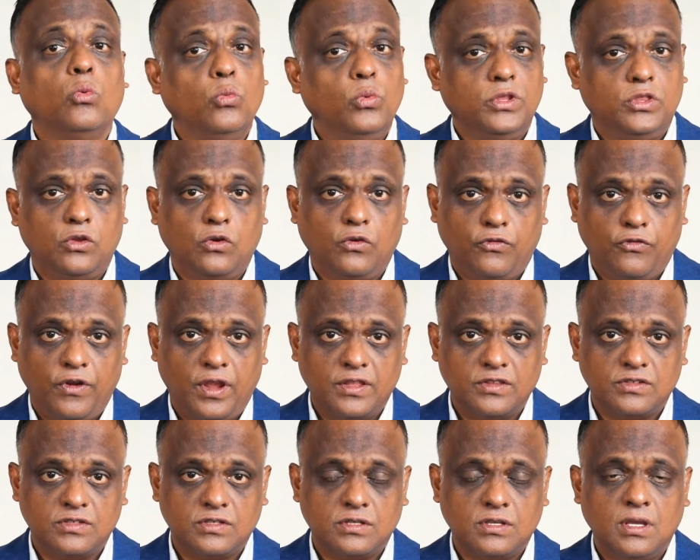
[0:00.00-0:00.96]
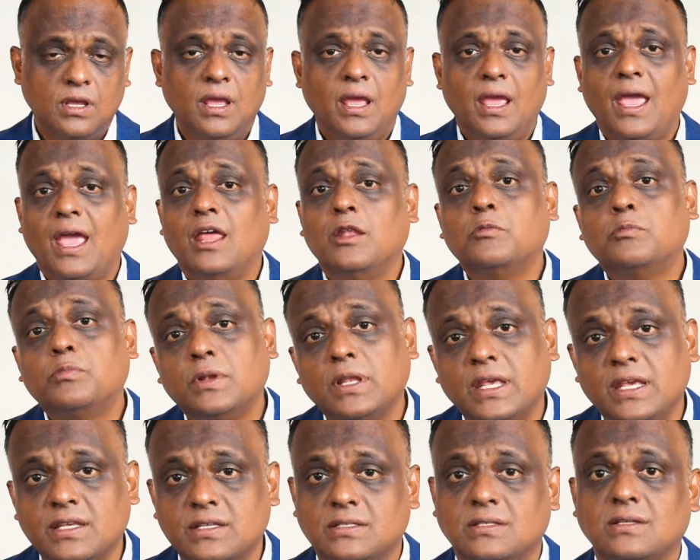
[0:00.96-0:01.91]
with your friends. And
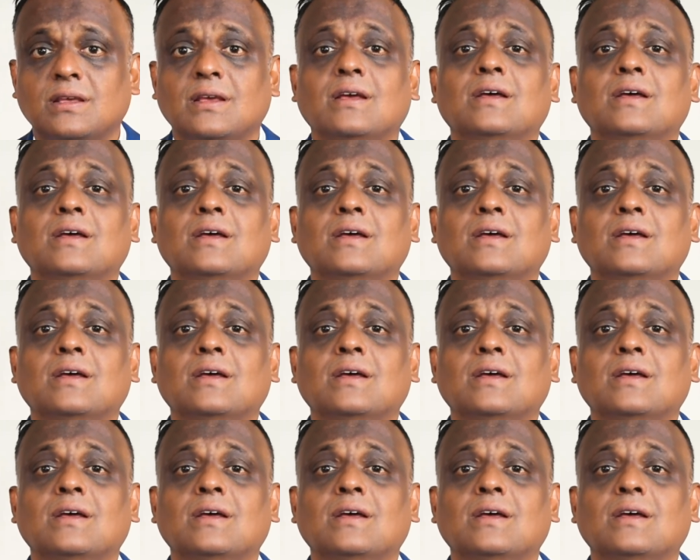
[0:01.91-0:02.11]
please